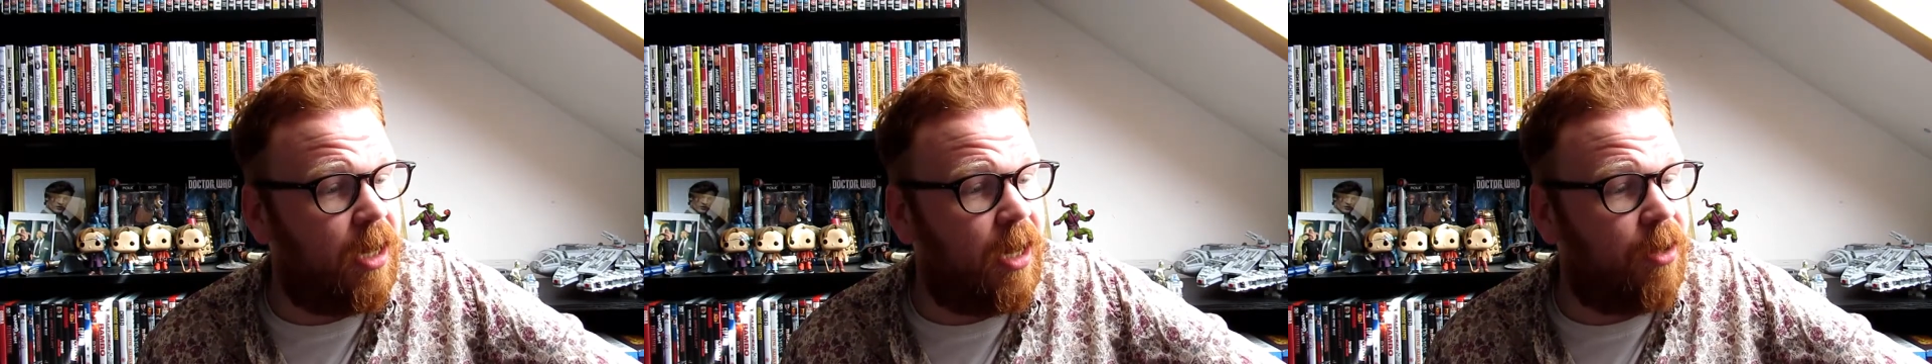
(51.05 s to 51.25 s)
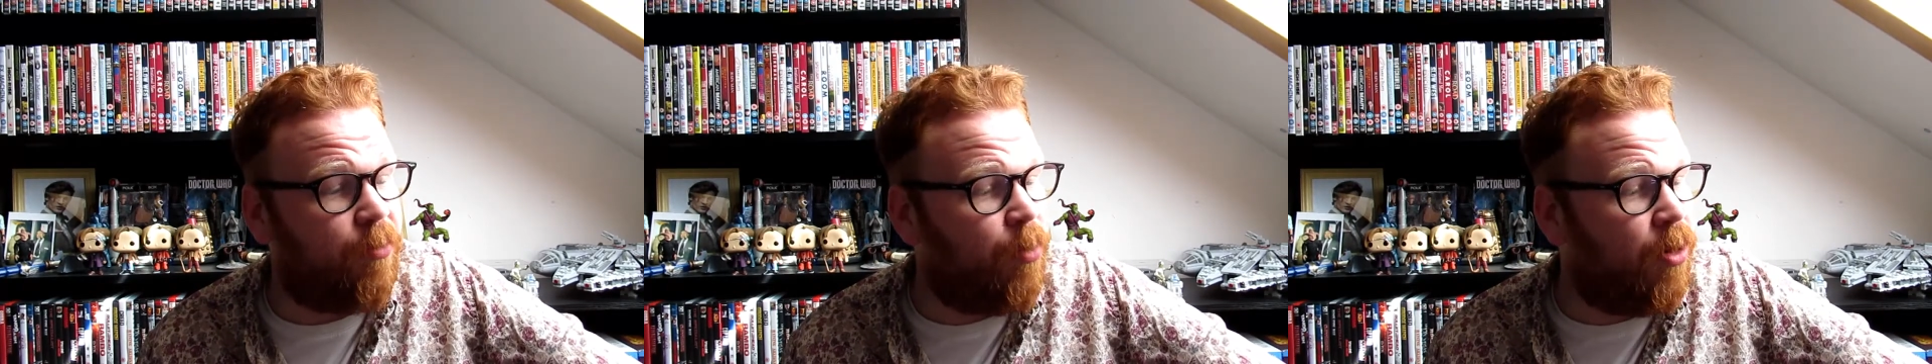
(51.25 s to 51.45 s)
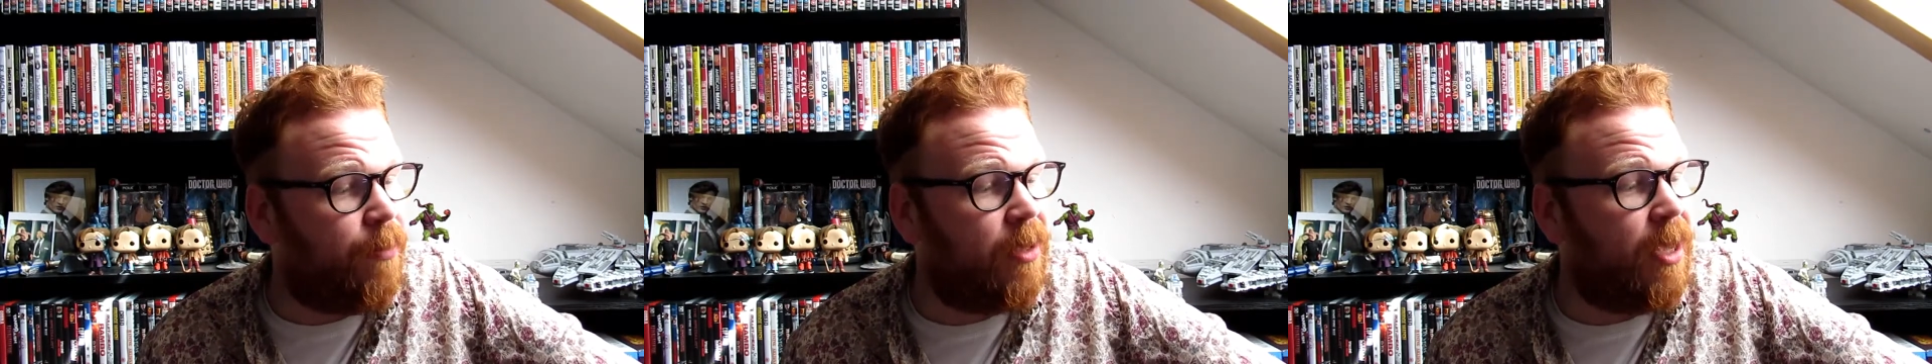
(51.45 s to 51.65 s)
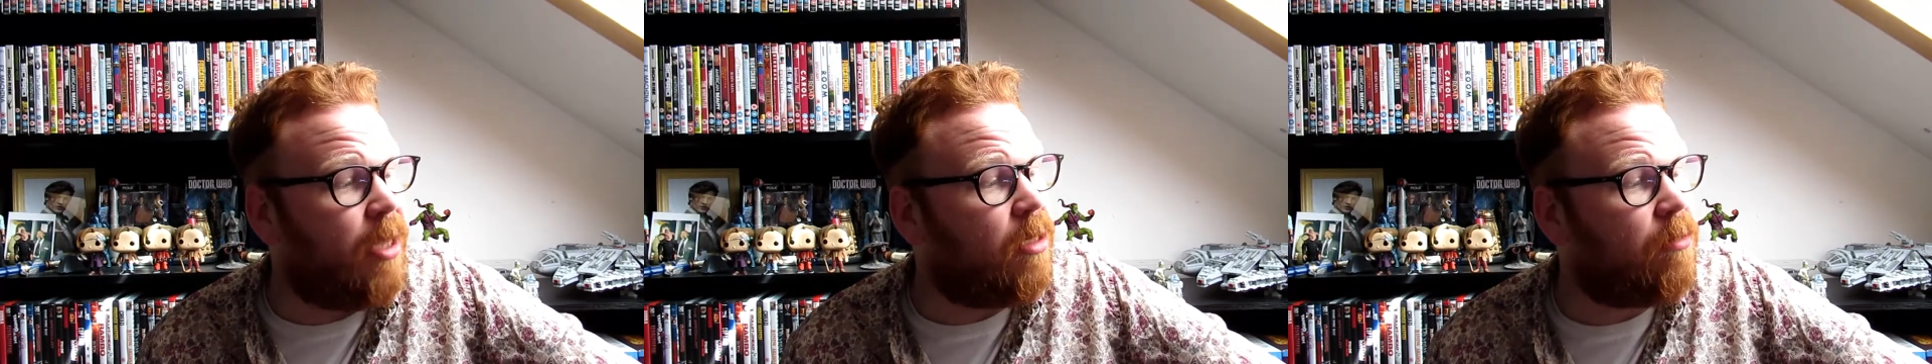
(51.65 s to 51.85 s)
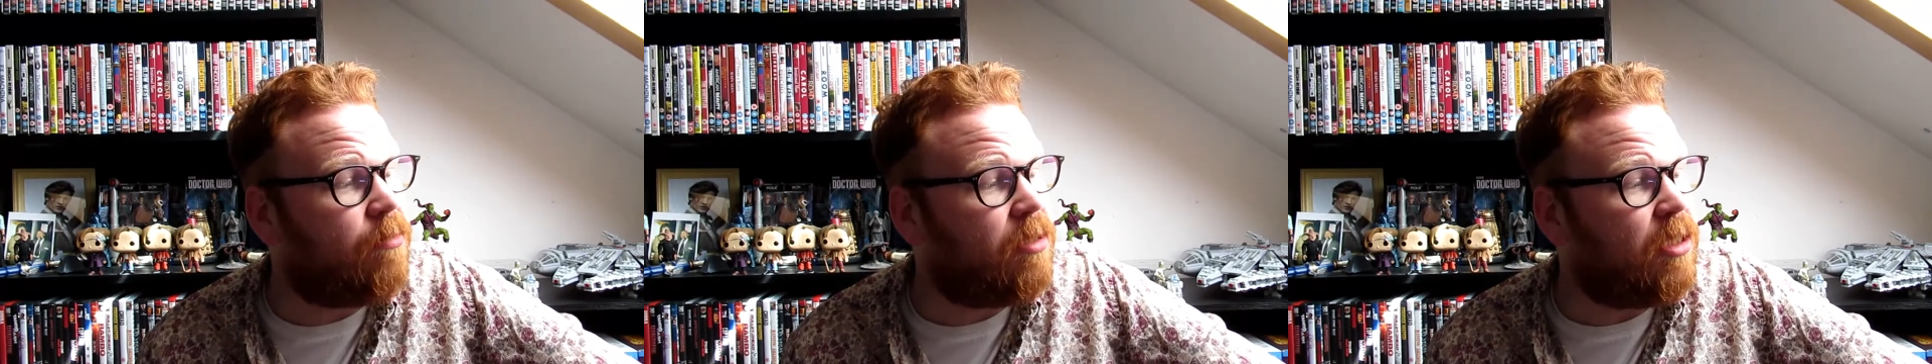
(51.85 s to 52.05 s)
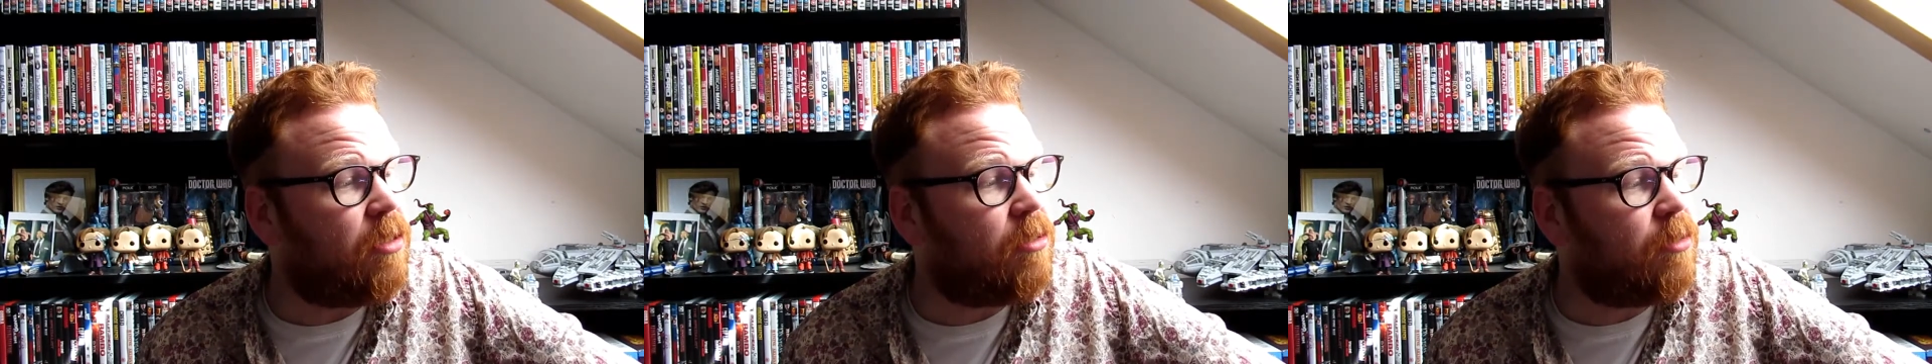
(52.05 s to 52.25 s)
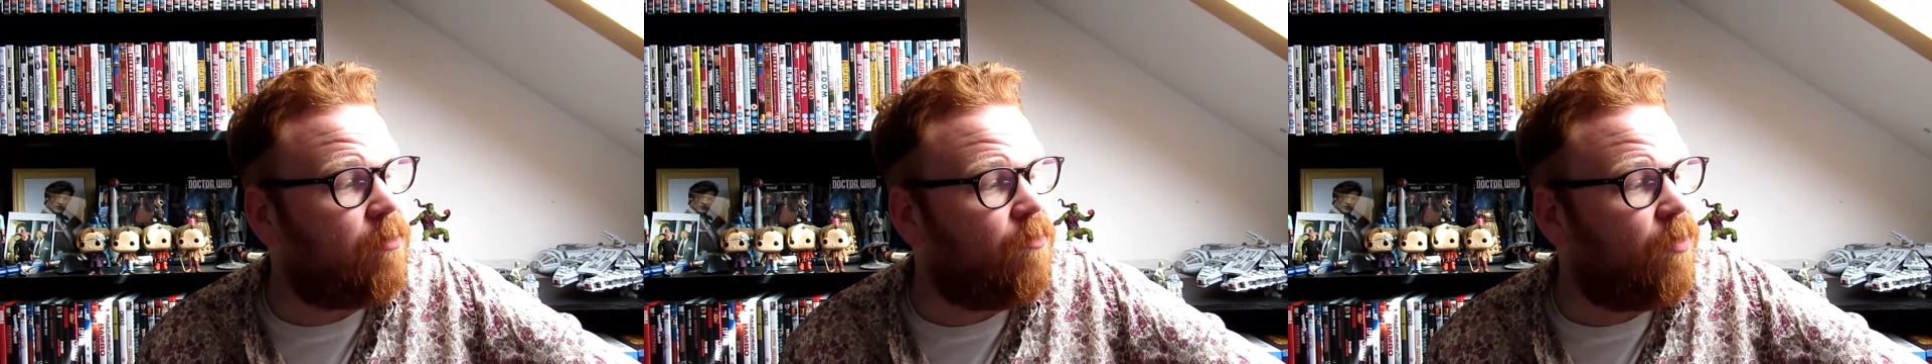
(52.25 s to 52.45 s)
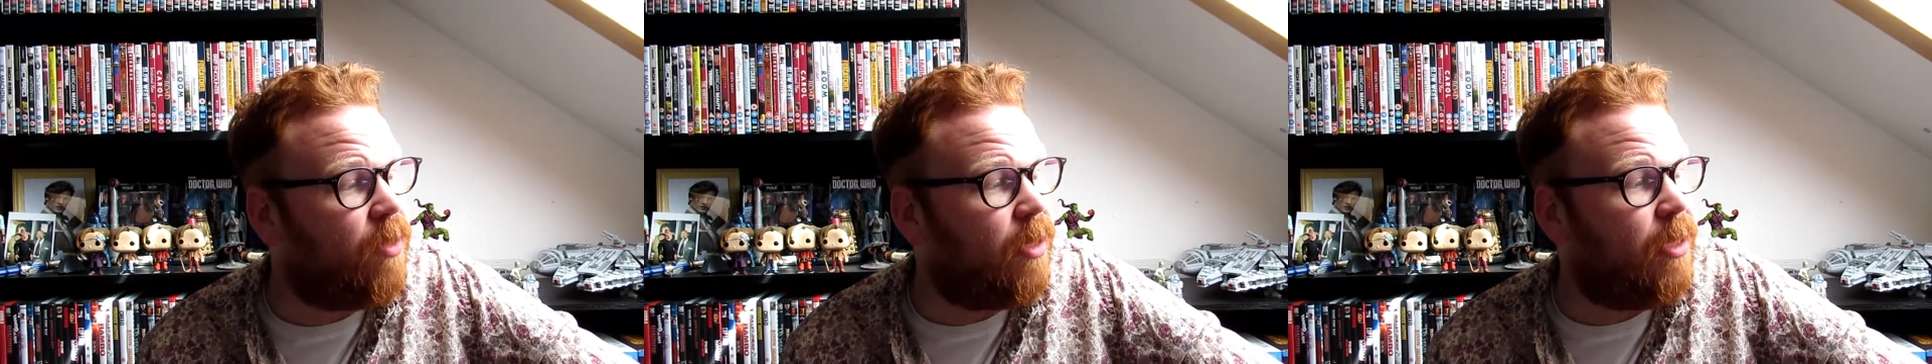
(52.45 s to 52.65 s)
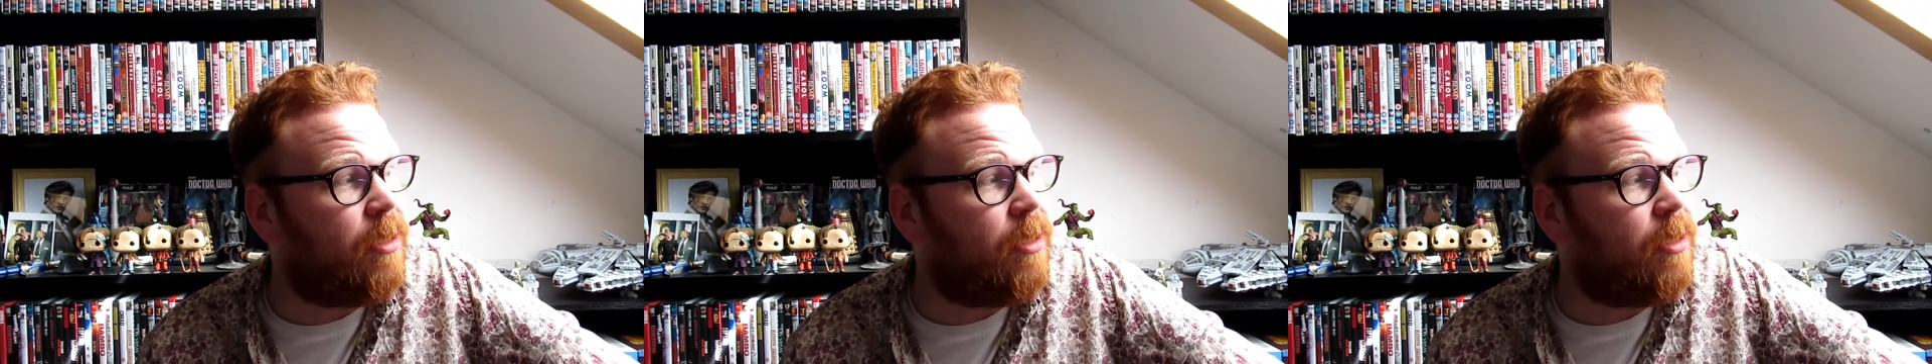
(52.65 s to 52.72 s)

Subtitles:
I'll probably end up saying something